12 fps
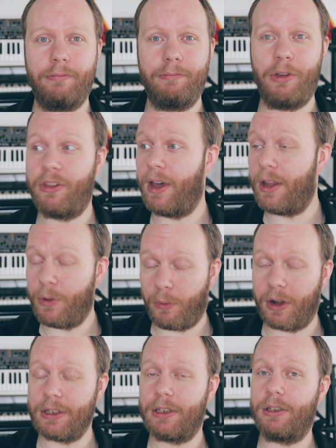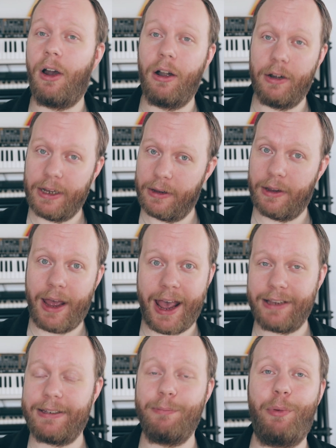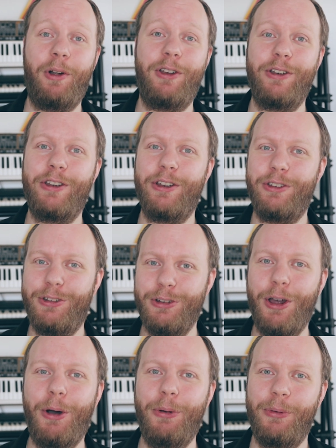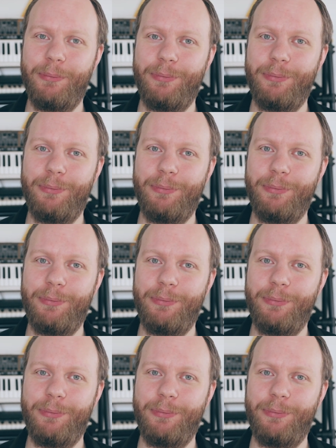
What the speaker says: But the other ones are as important to know.